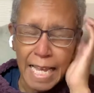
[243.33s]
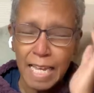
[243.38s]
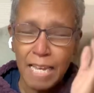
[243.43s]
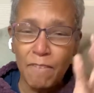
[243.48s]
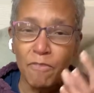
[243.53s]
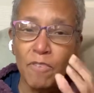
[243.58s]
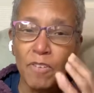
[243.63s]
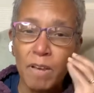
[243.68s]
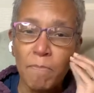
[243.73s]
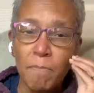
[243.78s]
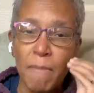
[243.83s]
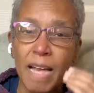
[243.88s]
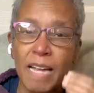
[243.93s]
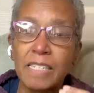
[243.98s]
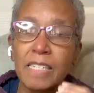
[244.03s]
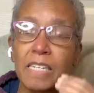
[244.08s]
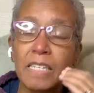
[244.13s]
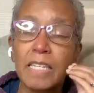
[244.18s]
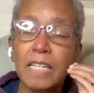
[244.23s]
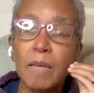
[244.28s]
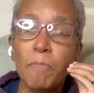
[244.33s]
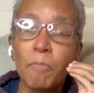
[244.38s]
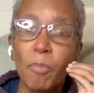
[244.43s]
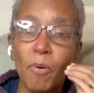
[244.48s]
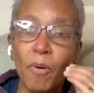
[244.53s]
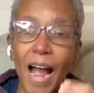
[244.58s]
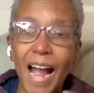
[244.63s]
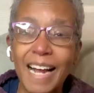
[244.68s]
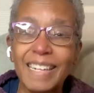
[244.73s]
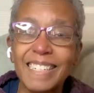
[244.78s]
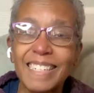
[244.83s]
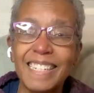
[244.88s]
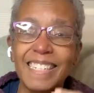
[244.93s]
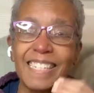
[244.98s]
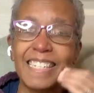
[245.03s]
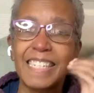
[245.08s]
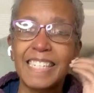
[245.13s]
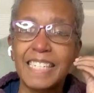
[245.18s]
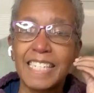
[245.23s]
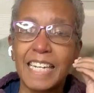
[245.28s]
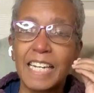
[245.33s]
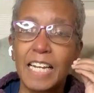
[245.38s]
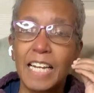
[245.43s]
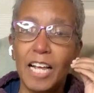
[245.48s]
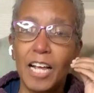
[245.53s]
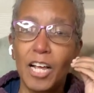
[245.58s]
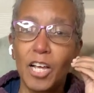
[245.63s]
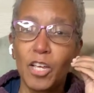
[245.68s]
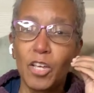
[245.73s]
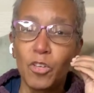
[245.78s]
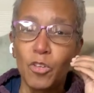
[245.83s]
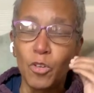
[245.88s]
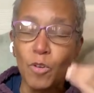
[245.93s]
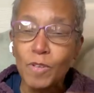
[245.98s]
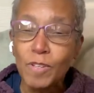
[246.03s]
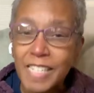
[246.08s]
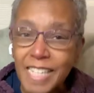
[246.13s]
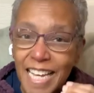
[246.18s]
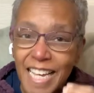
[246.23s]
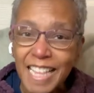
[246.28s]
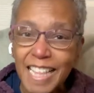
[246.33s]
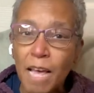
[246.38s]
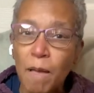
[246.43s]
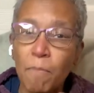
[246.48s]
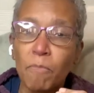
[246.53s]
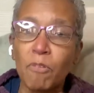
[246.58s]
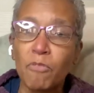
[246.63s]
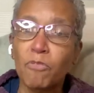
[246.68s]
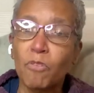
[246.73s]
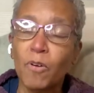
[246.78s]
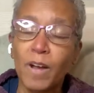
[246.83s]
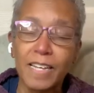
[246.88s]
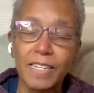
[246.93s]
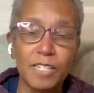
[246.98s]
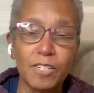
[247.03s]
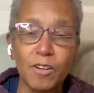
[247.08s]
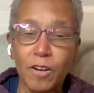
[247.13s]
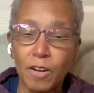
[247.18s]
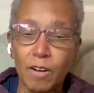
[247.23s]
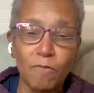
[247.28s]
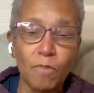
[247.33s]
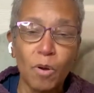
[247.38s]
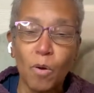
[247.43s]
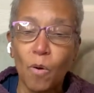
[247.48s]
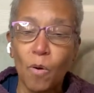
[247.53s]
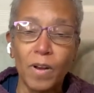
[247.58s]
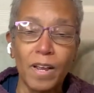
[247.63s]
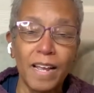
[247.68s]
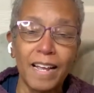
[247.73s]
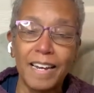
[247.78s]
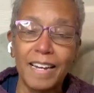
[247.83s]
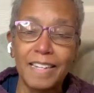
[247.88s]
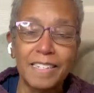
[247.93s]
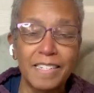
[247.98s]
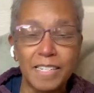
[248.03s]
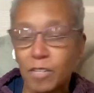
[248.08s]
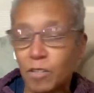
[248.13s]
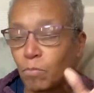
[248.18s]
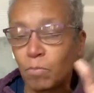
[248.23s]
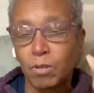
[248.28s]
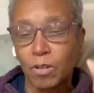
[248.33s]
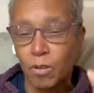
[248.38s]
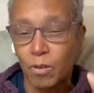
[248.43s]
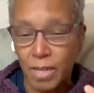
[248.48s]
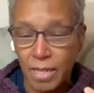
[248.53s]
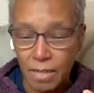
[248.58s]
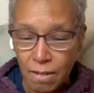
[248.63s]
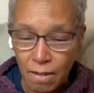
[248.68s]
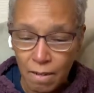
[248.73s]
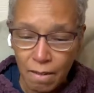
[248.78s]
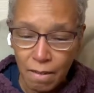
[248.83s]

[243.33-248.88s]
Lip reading: even mentally practiced using them before I started recording, and I still blew it.